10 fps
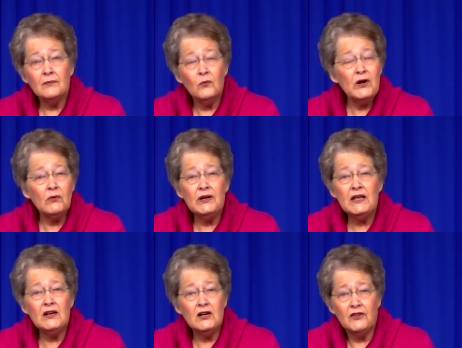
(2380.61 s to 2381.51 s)
We don't
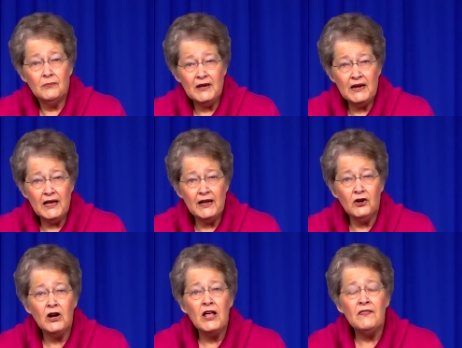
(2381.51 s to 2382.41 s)
need another
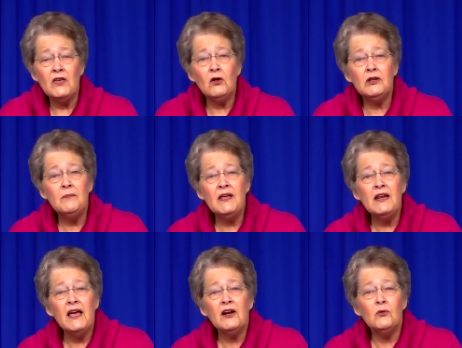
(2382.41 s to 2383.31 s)
mediator. The only
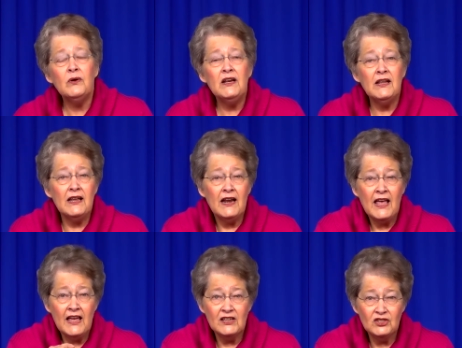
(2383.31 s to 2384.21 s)
mediator we need
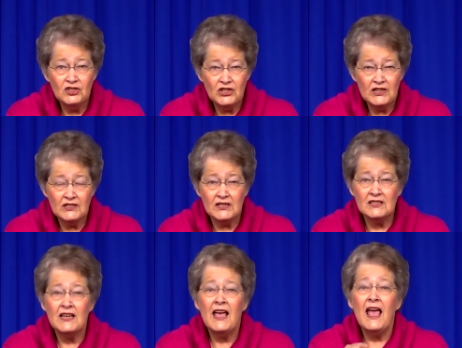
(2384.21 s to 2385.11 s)
is Jesus,